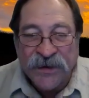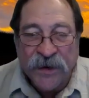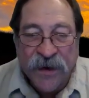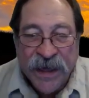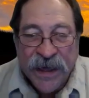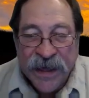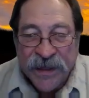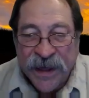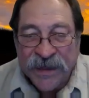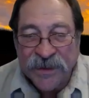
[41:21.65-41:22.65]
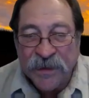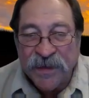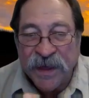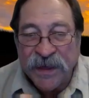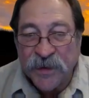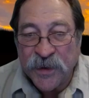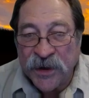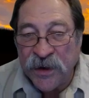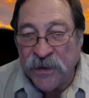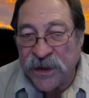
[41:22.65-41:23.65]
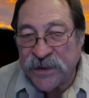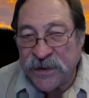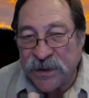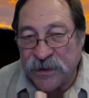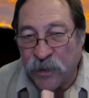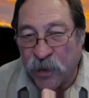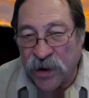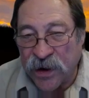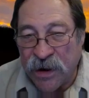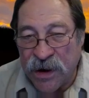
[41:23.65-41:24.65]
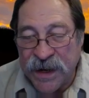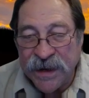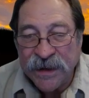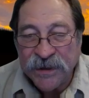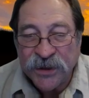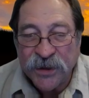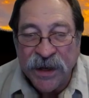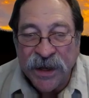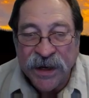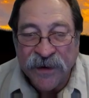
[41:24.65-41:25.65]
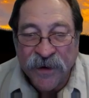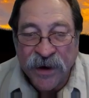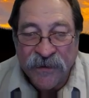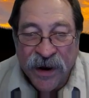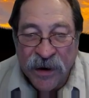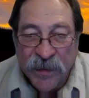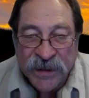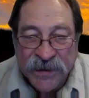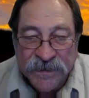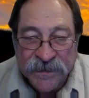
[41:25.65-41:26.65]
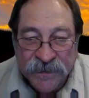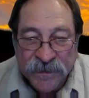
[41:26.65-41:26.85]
So that's some of the things you want to do is work on shooting in different environments.